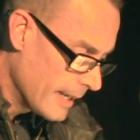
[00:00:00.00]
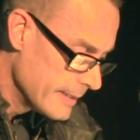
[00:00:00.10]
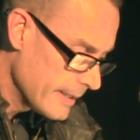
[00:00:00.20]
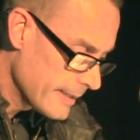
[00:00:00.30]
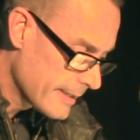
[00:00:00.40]

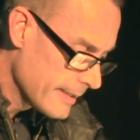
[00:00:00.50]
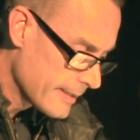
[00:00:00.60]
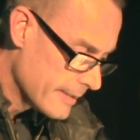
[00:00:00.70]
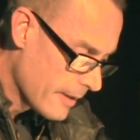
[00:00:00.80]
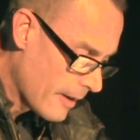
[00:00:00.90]
And this
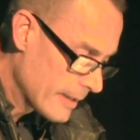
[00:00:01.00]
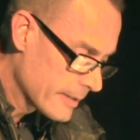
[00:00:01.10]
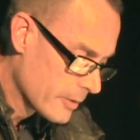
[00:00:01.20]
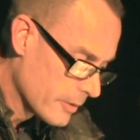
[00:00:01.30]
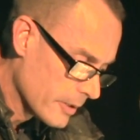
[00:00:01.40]
is
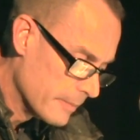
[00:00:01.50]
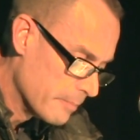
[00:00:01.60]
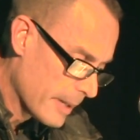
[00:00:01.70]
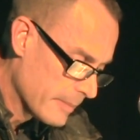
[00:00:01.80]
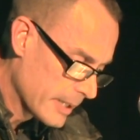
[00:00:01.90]
not
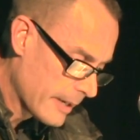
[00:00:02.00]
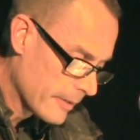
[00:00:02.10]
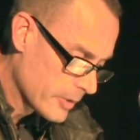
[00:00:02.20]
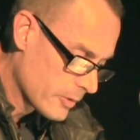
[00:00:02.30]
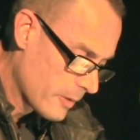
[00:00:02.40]
good public
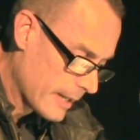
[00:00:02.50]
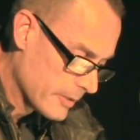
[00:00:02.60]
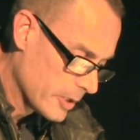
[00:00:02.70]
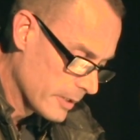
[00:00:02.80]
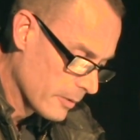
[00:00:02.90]
health
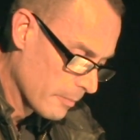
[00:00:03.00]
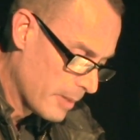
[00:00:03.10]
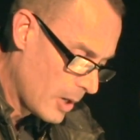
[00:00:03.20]
strategy or